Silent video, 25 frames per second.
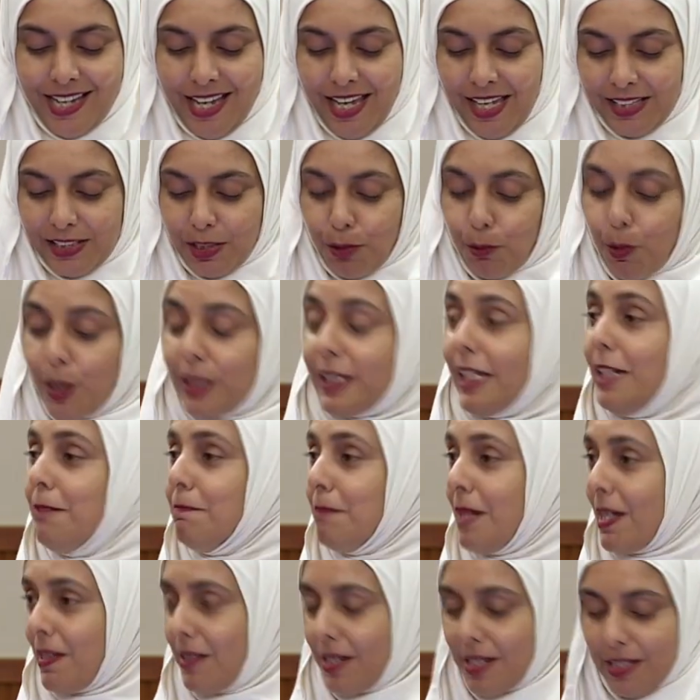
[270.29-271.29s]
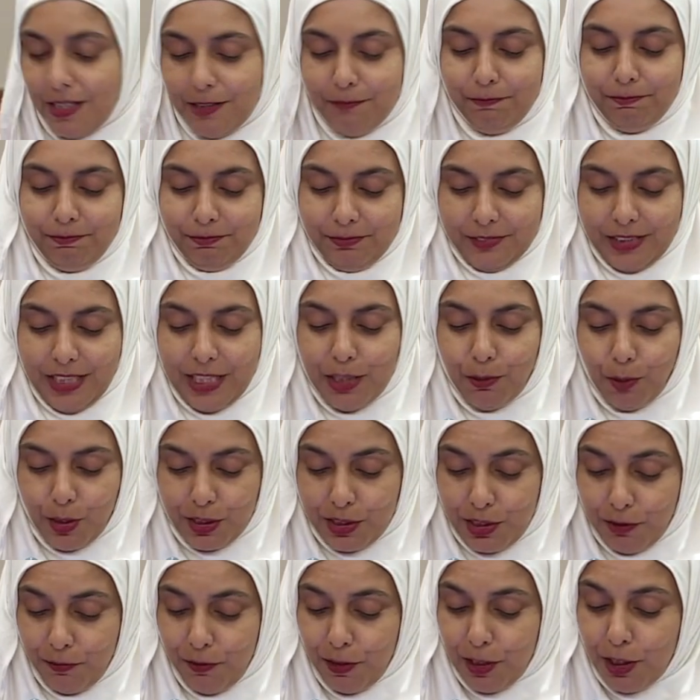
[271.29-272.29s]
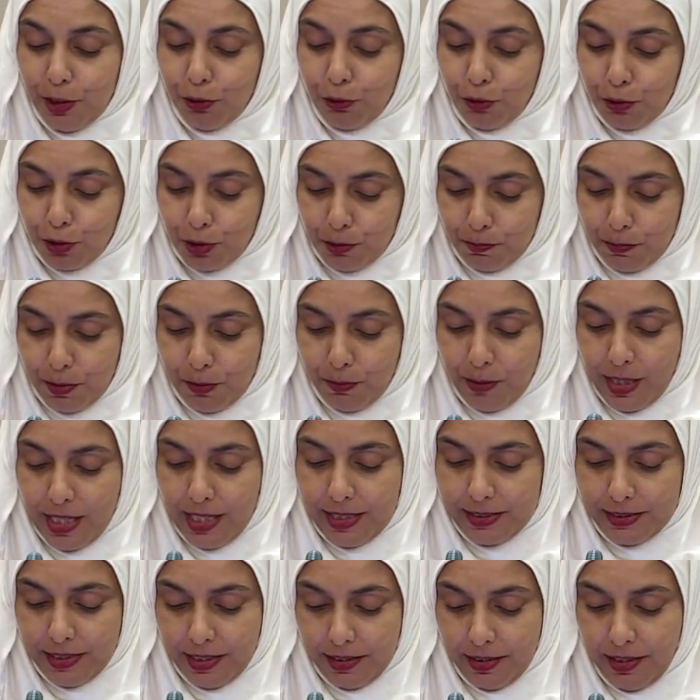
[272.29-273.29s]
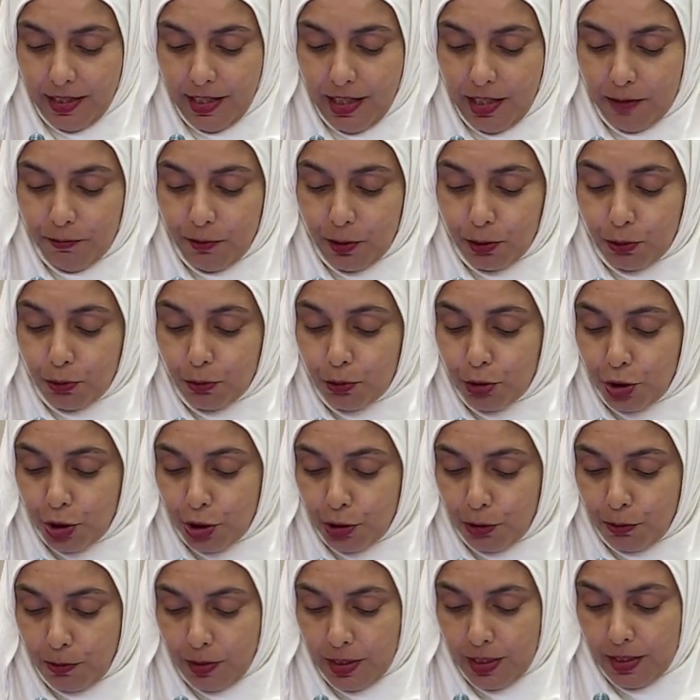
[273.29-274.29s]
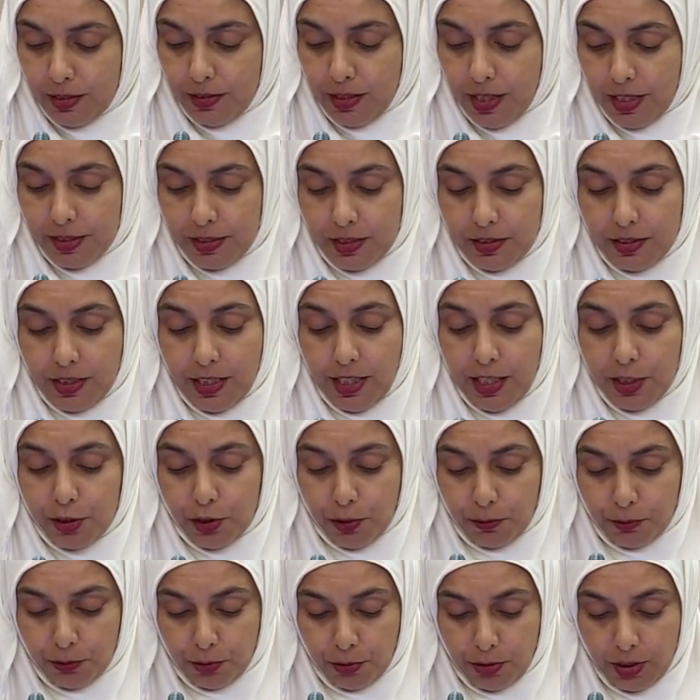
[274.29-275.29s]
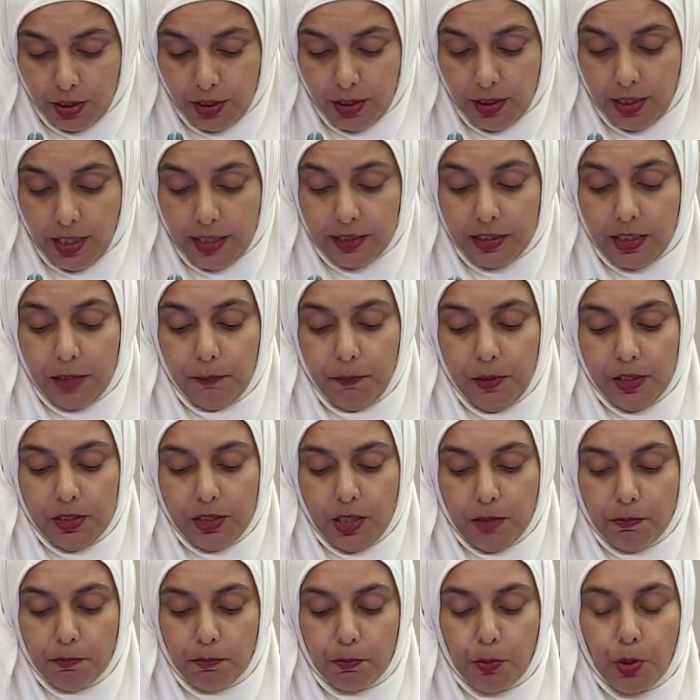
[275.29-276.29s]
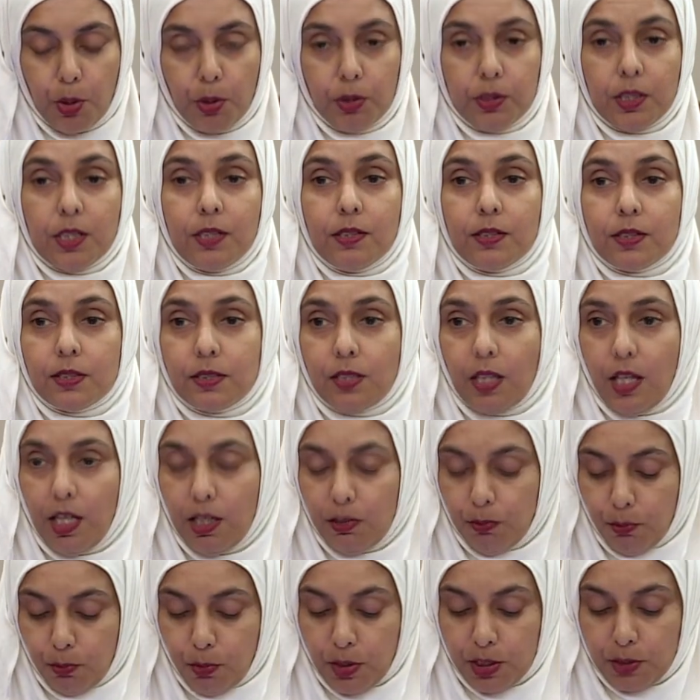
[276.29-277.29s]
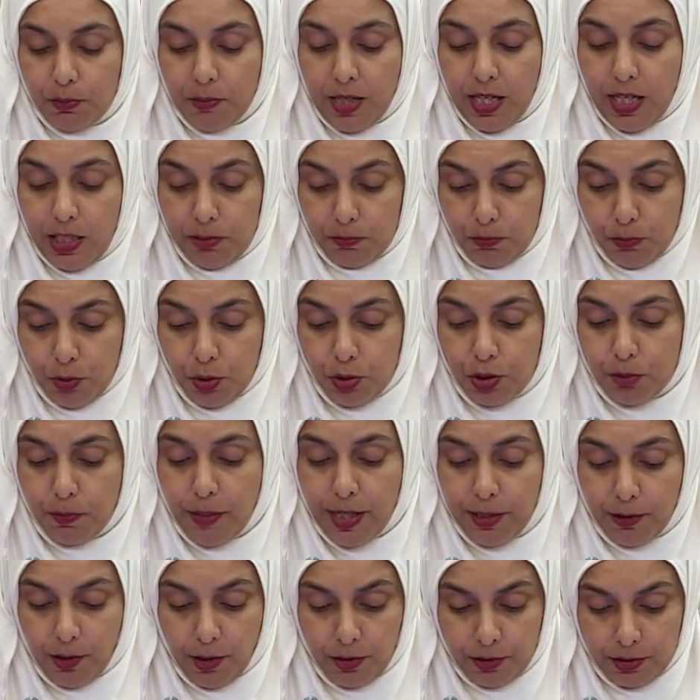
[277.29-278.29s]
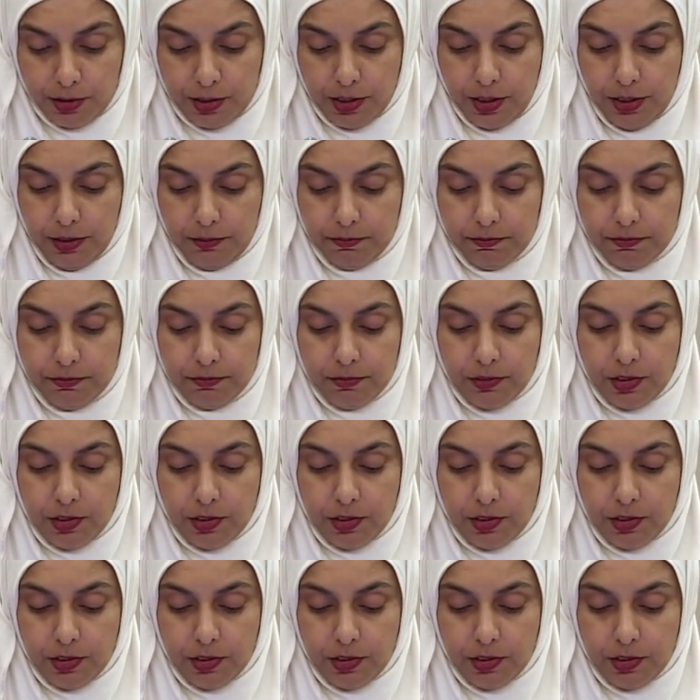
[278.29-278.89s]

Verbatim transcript: As a working mother, it was difficult to supervise and care for two children under the age of three, and keeping them both safe was my utmost priority.